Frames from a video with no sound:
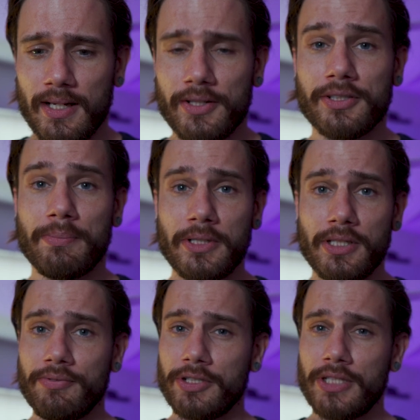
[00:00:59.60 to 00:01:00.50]
There's a bunch of
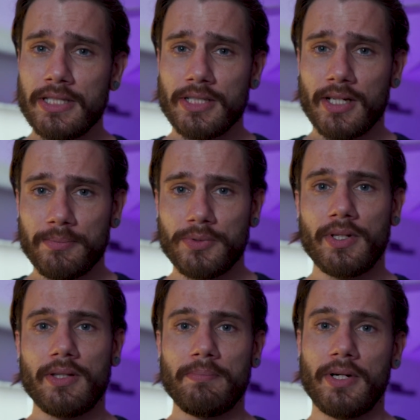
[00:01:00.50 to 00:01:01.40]
different shades it comes
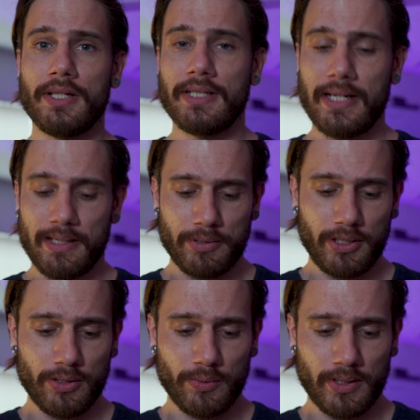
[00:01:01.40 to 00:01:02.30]
with, but today I'm going to
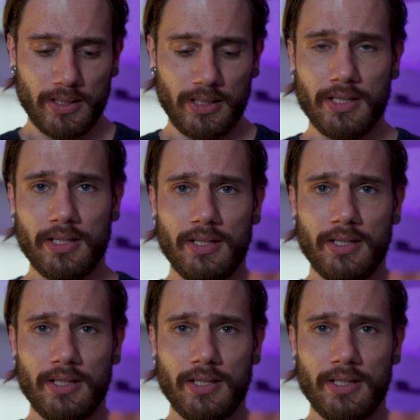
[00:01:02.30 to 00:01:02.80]
go with the